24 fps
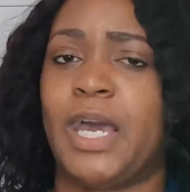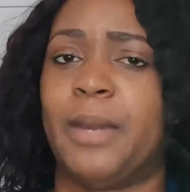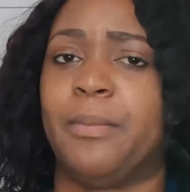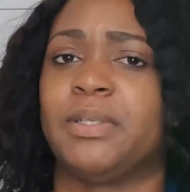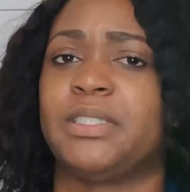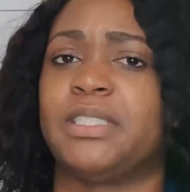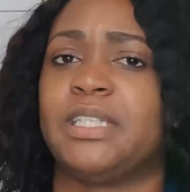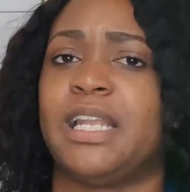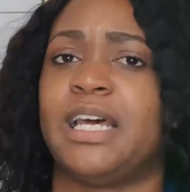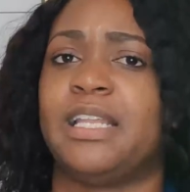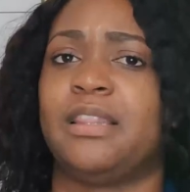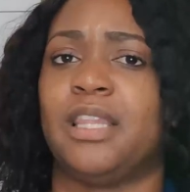
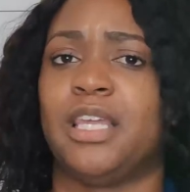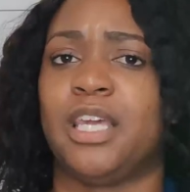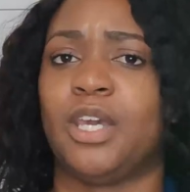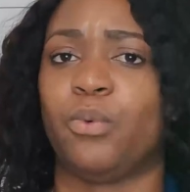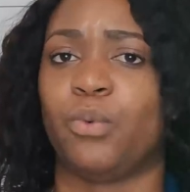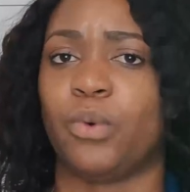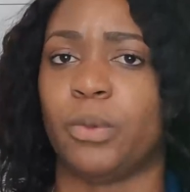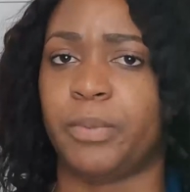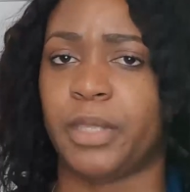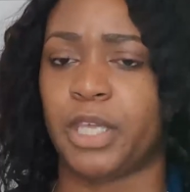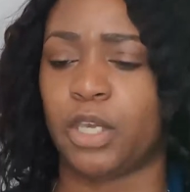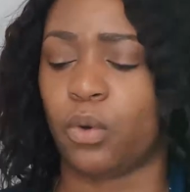fabrics, and I think
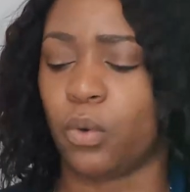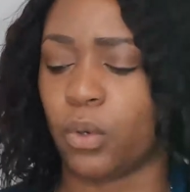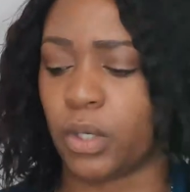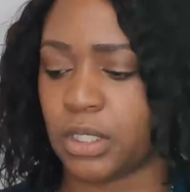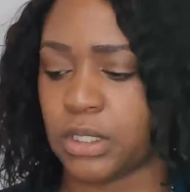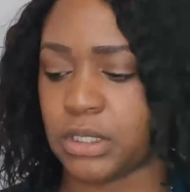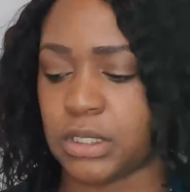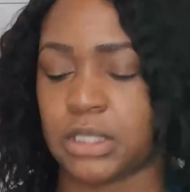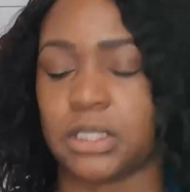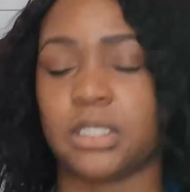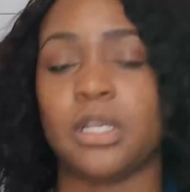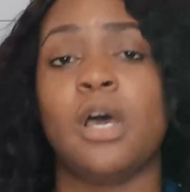it would be
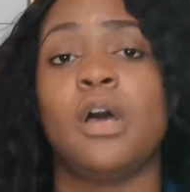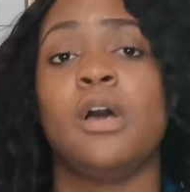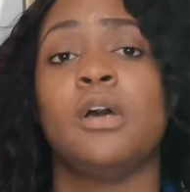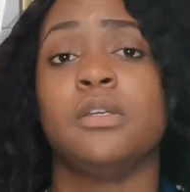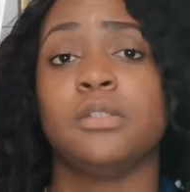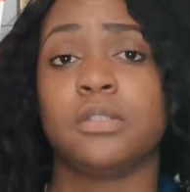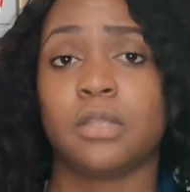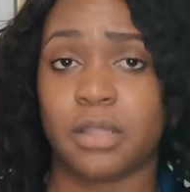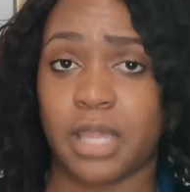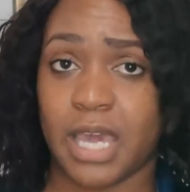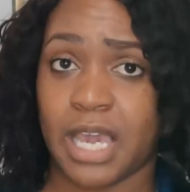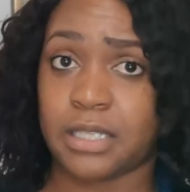gorgeous.
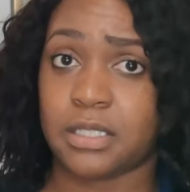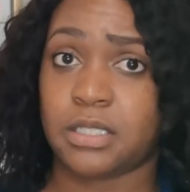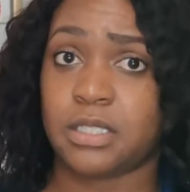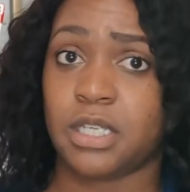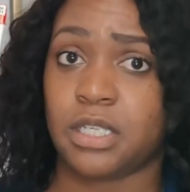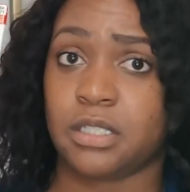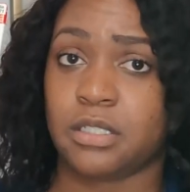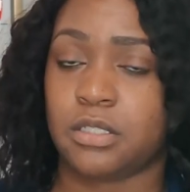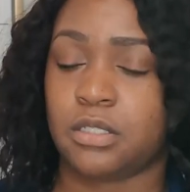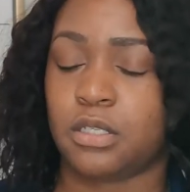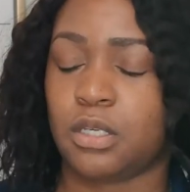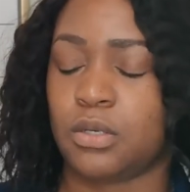So that's
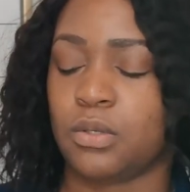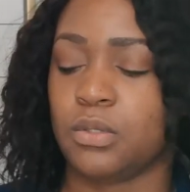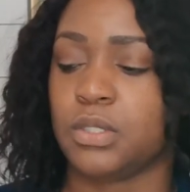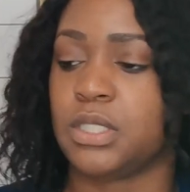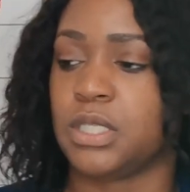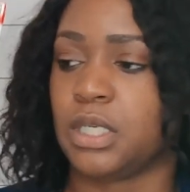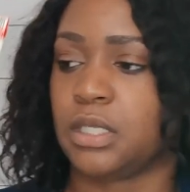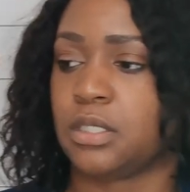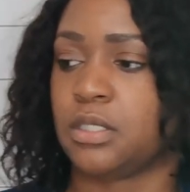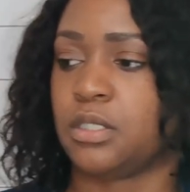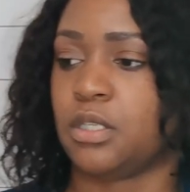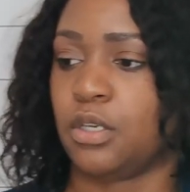
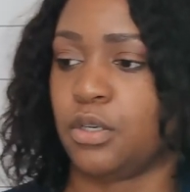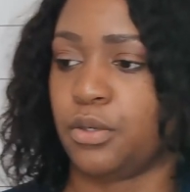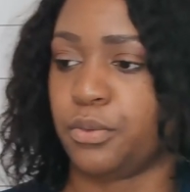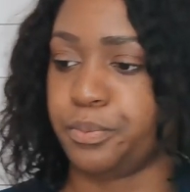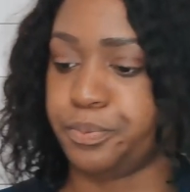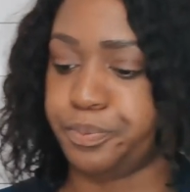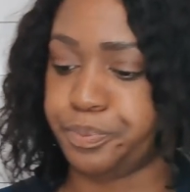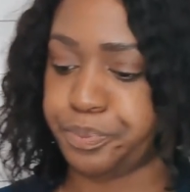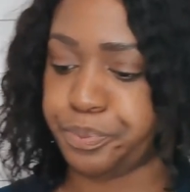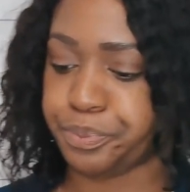6262.